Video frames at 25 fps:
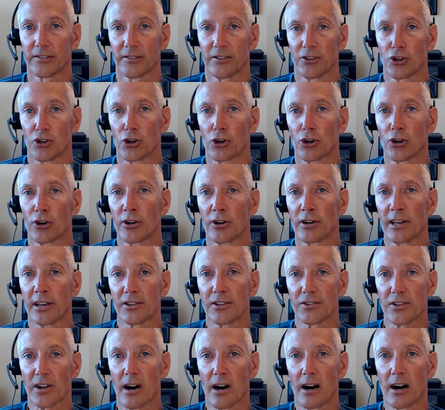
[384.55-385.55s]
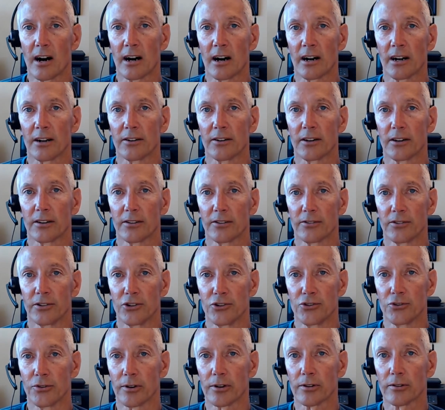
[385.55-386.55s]
the earnings on the
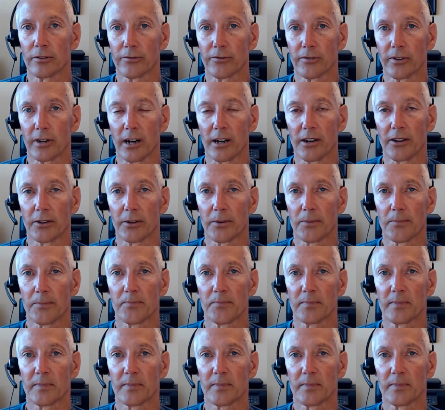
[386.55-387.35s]
general fund